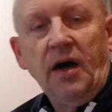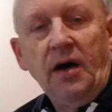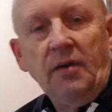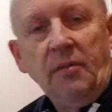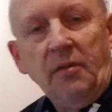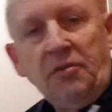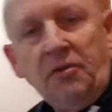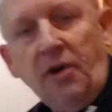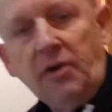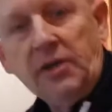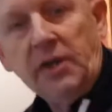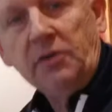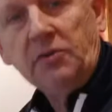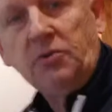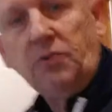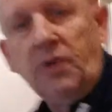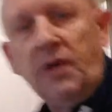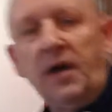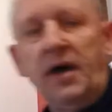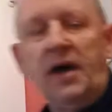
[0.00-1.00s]
I thought
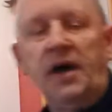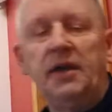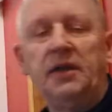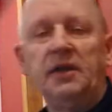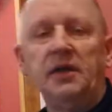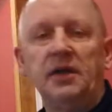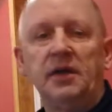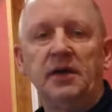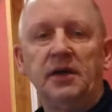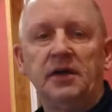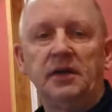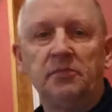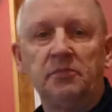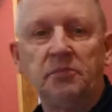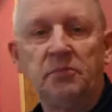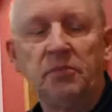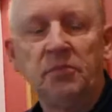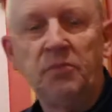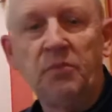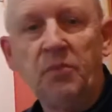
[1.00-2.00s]
I'd go ahead
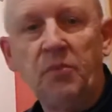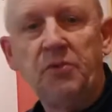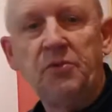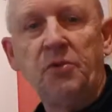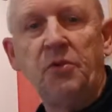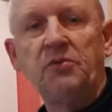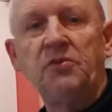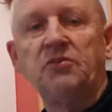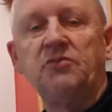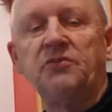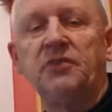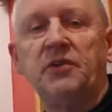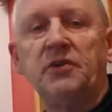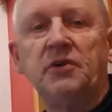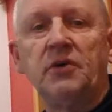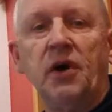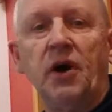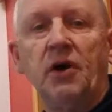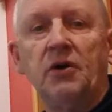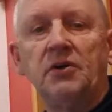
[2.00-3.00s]
and throw this
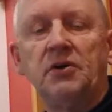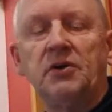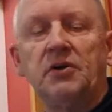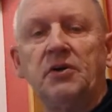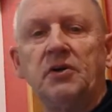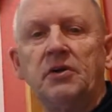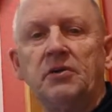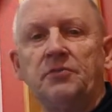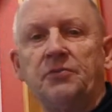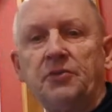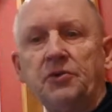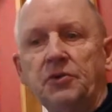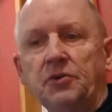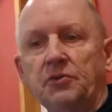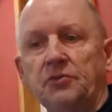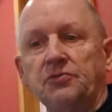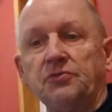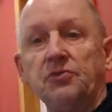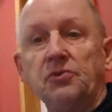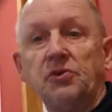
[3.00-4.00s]
video out here for
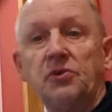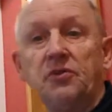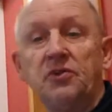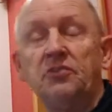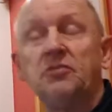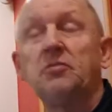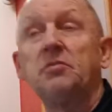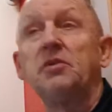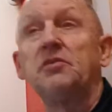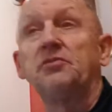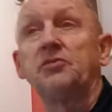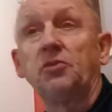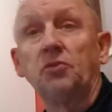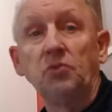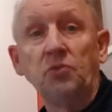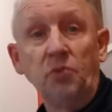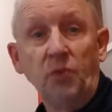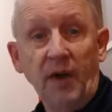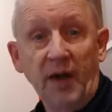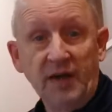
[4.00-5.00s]
you. This will be
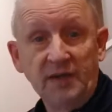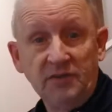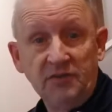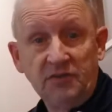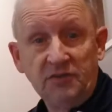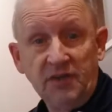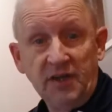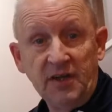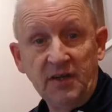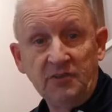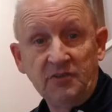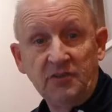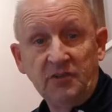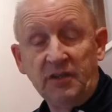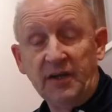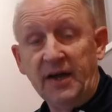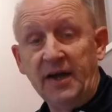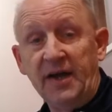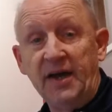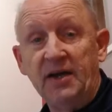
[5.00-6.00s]
for Wednesday's
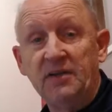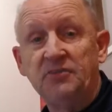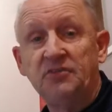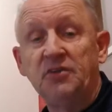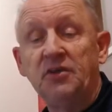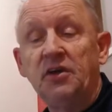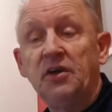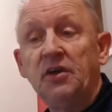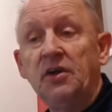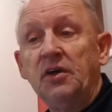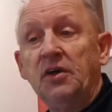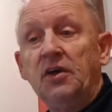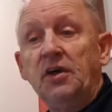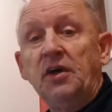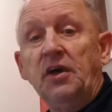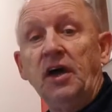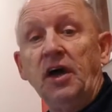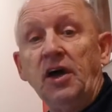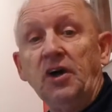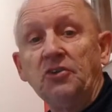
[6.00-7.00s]
class
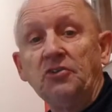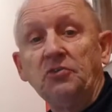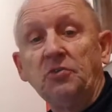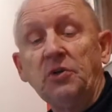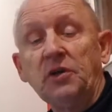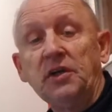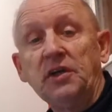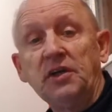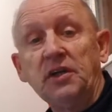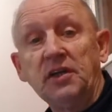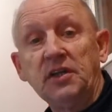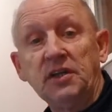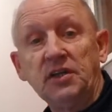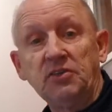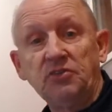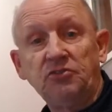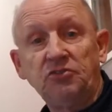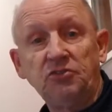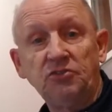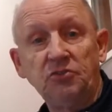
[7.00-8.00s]
as we get
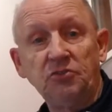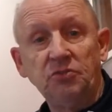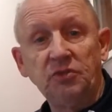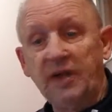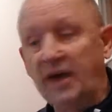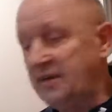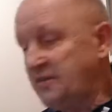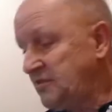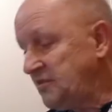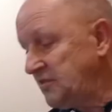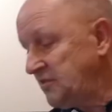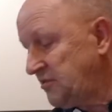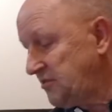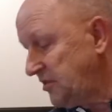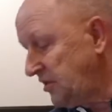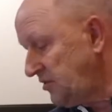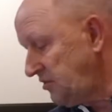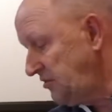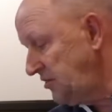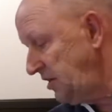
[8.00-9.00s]
into lesson
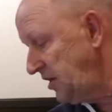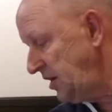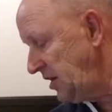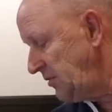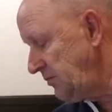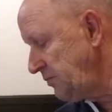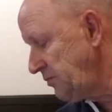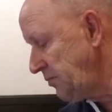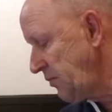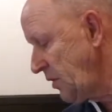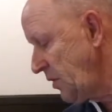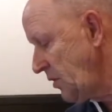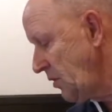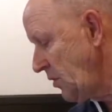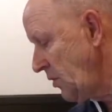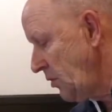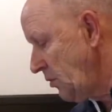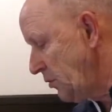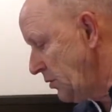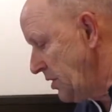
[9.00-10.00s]
16,
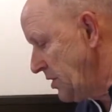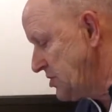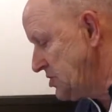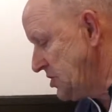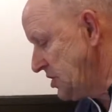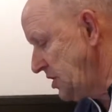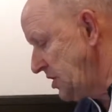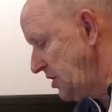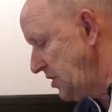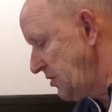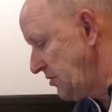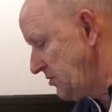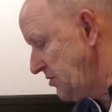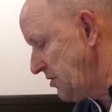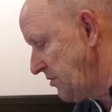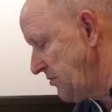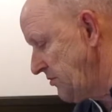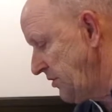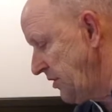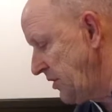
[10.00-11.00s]
which
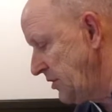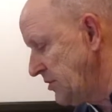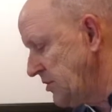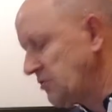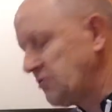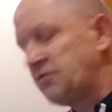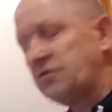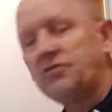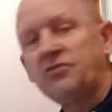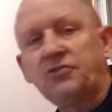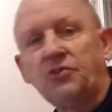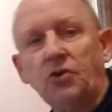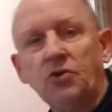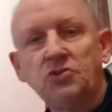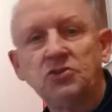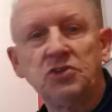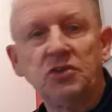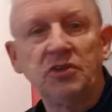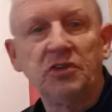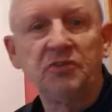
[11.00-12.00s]
is the failures of
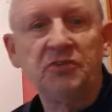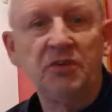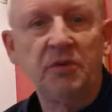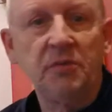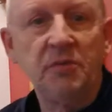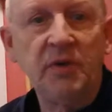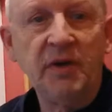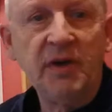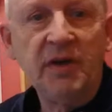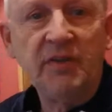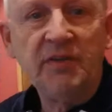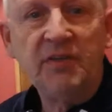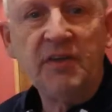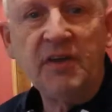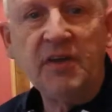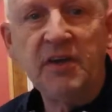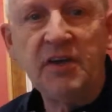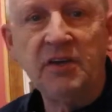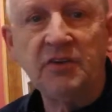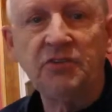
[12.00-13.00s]
socialism,
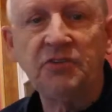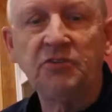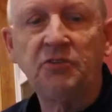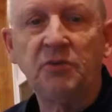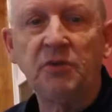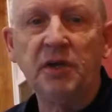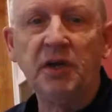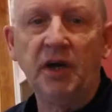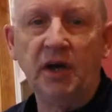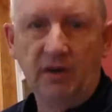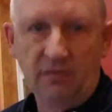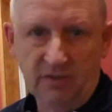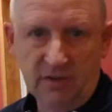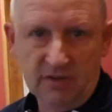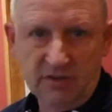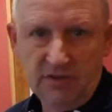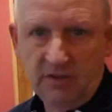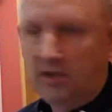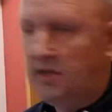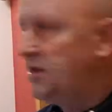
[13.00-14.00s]
the history of
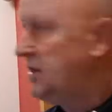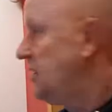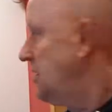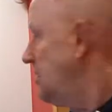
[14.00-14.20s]
it.